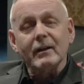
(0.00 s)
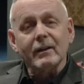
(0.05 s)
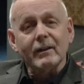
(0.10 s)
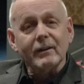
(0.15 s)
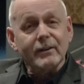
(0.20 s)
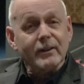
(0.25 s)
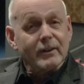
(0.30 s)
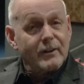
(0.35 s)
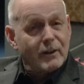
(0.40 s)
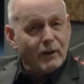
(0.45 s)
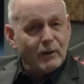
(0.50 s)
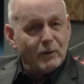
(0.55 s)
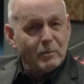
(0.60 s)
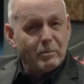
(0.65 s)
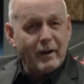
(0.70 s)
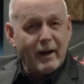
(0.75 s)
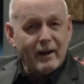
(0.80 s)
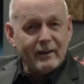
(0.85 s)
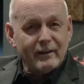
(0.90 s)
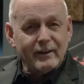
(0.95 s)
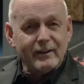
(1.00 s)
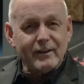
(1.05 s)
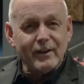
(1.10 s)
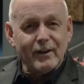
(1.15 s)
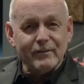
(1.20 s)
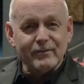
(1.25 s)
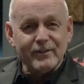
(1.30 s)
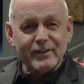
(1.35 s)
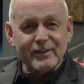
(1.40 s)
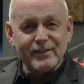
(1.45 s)
The color palette
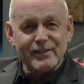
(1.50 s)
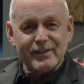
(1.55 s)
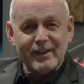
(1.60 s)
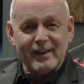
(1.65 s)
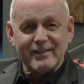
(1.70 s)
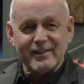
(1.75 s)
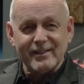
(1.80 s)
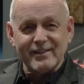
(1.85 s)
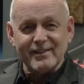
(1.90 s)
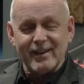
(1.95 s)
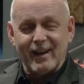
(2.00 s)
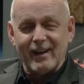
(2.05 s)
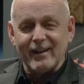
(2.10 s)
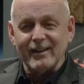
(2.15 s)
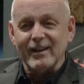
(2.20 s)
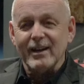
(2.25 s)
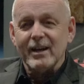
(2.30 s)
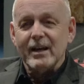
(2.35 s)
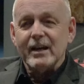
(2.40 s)
of this set design,